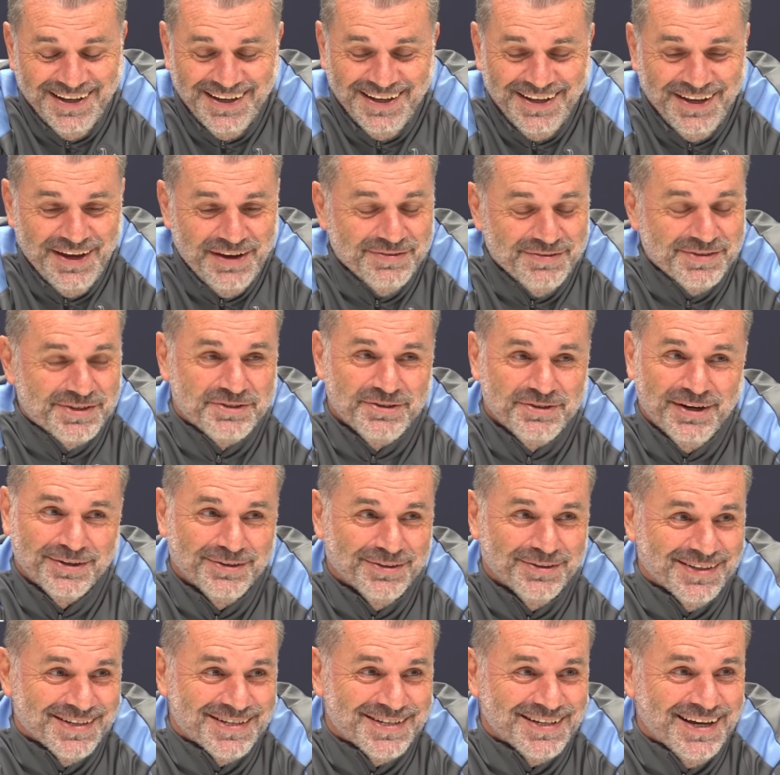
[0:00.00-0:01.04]
You even
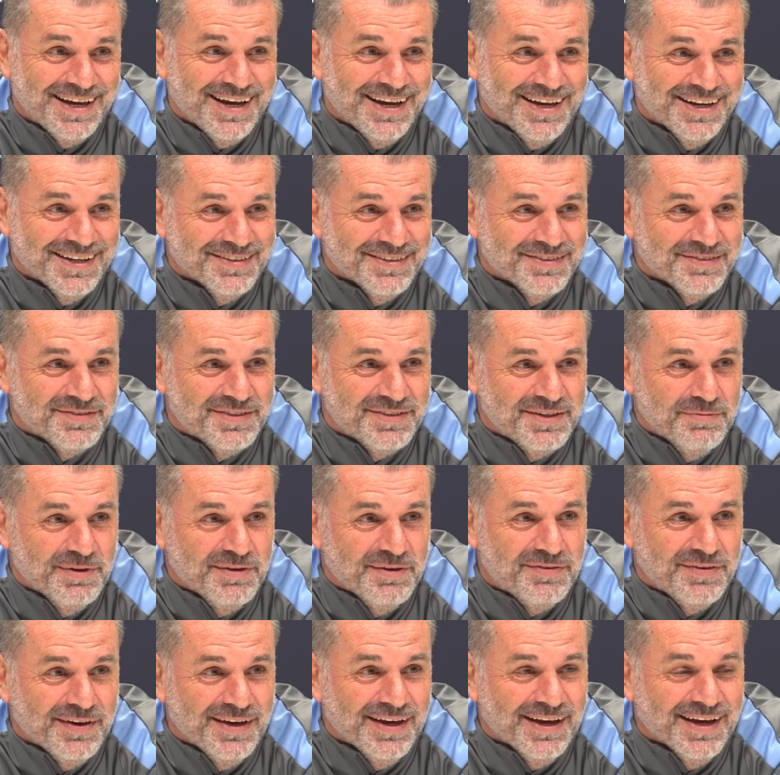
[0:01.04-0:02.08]
struggled to say it, to be
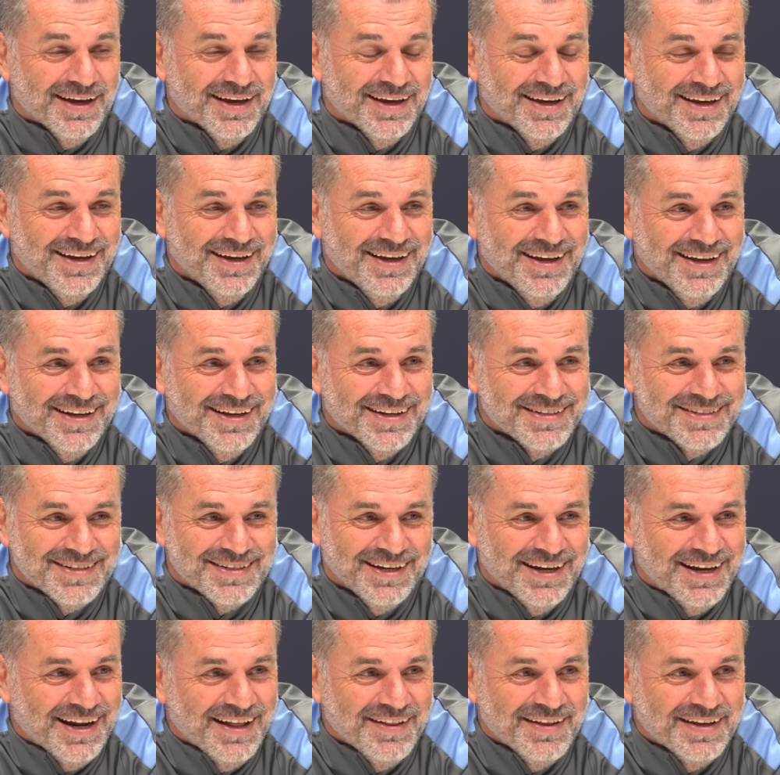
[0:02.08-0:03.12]
fair.
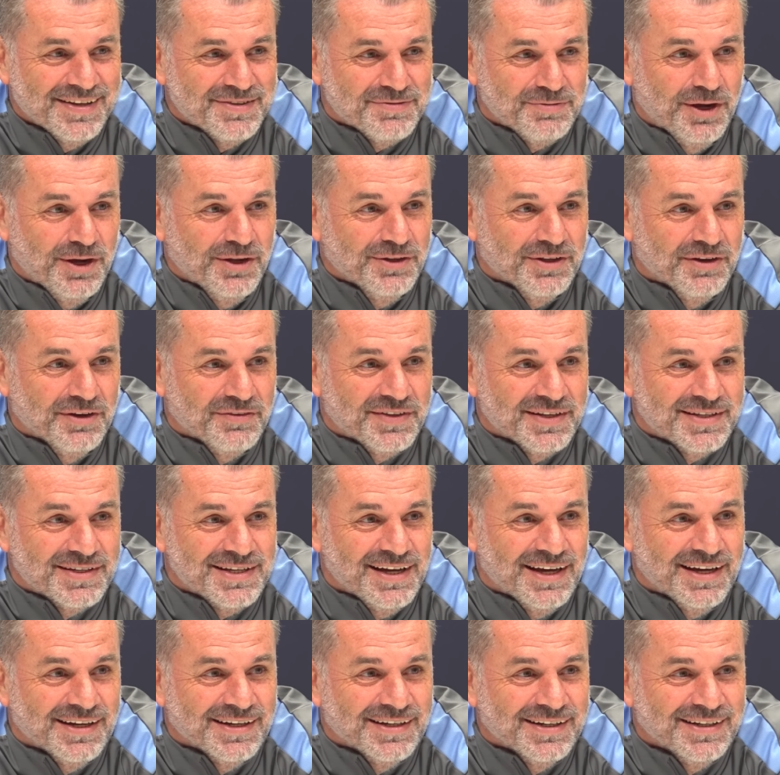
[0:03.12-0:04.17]
So I don't think it's rolled off the
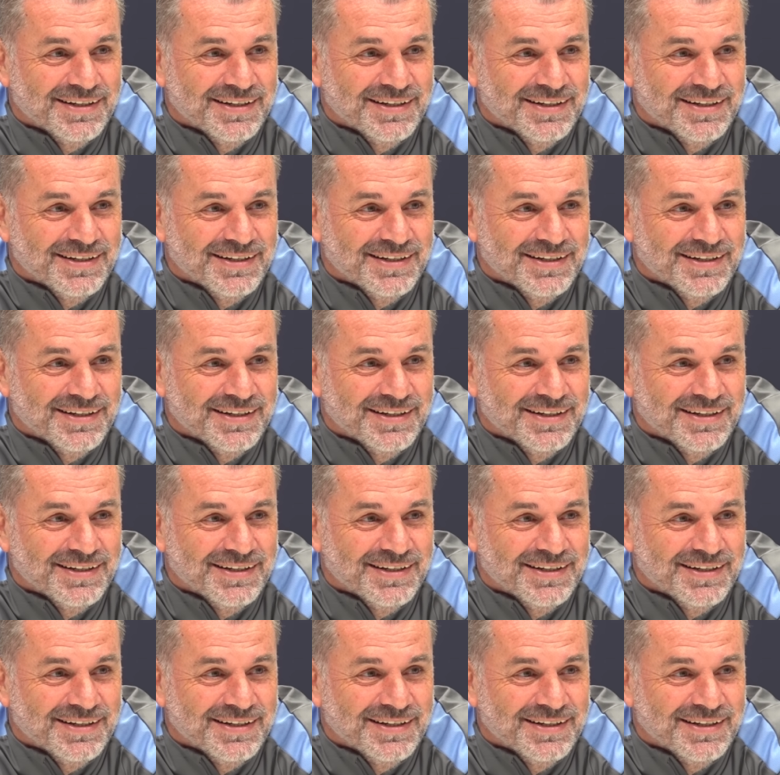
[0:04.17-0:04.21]
tongue.